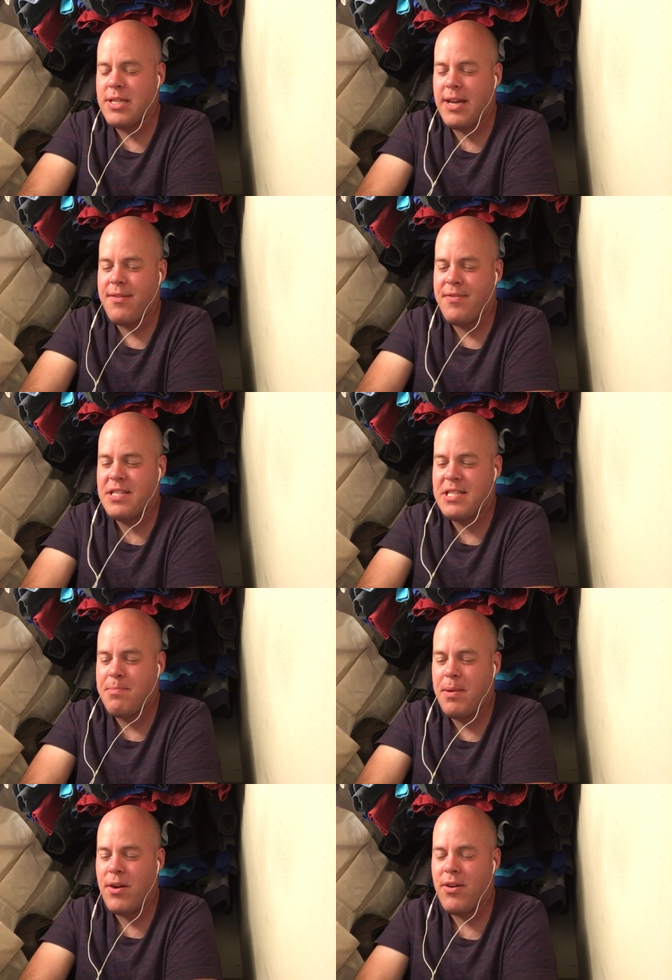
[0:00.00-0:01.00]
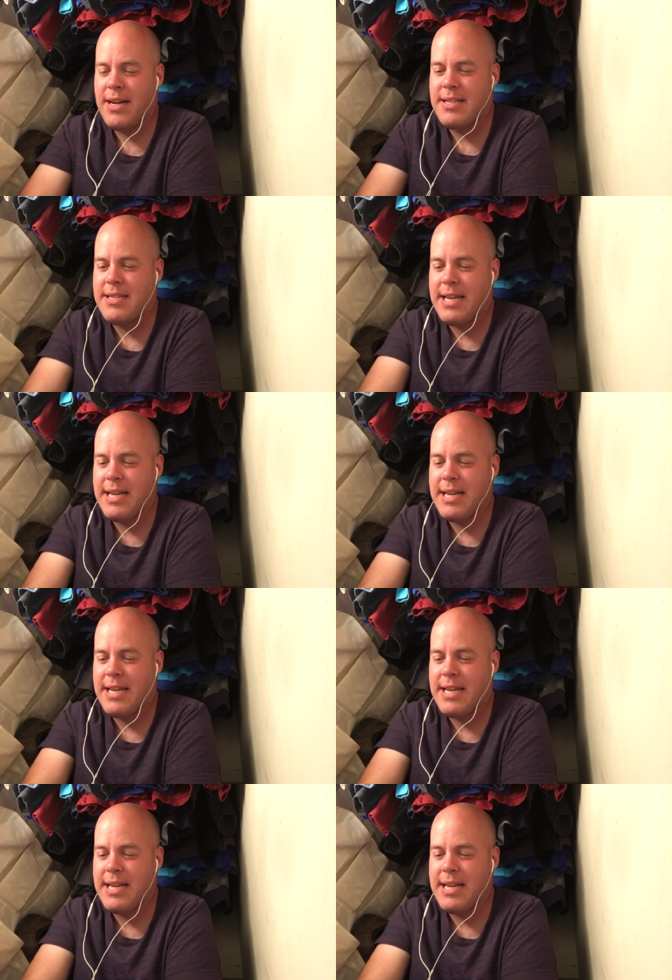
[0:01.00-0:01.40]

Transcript: of spirits